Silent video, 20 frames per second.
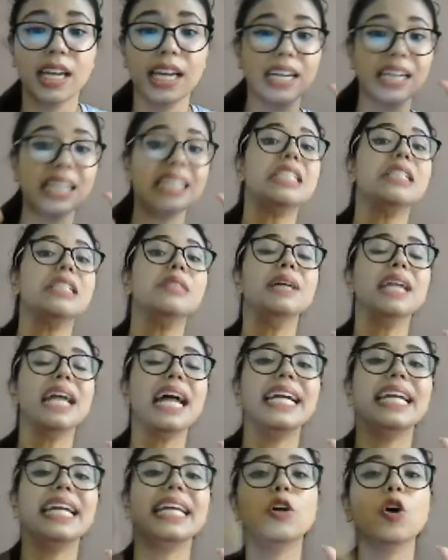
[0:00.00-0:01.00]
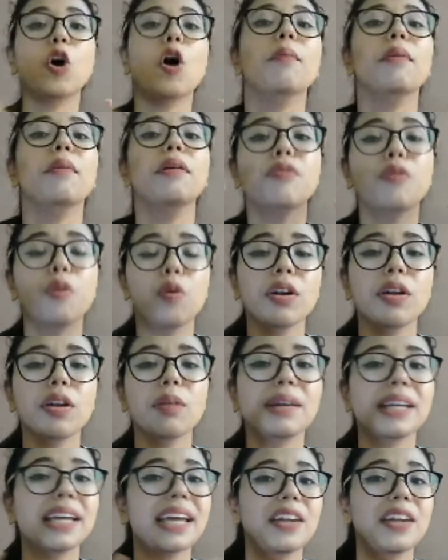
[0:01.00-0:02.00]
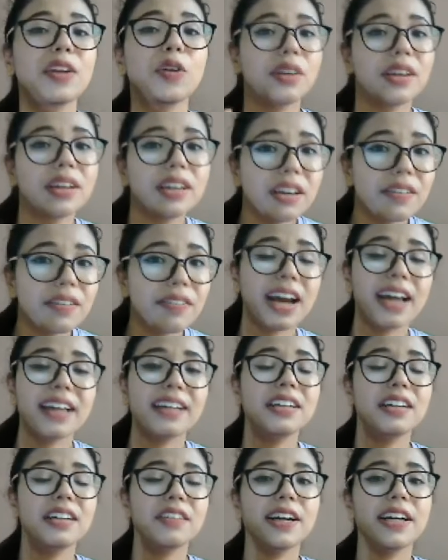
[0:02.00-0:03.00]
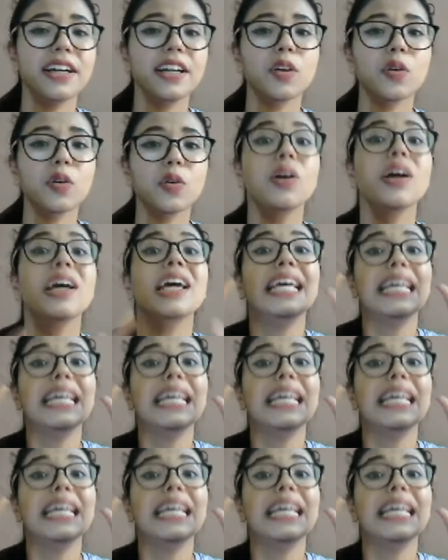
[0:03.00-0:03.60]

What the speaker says: Customer ID, phone number can uniquely identify the row.